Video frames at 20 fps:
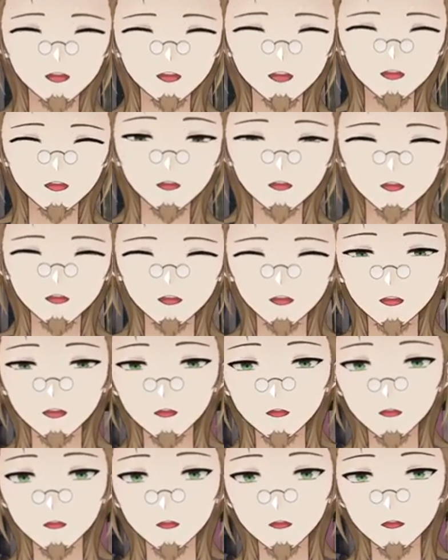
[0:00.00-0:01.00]
in
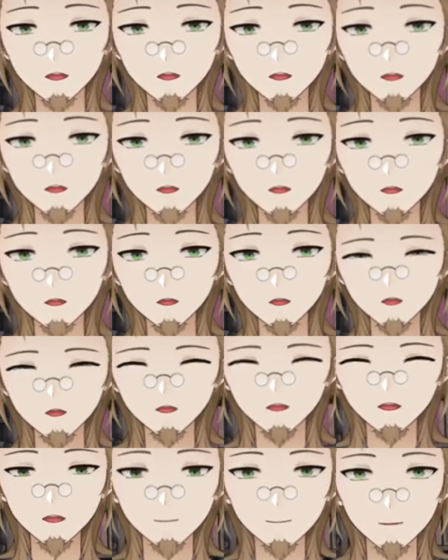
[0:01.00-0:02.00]
too little
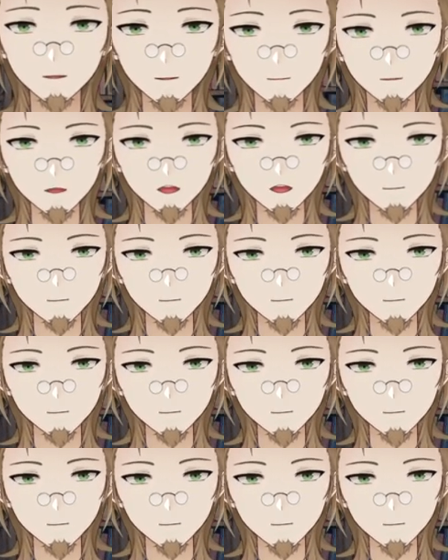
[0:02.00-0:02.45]
amount of time,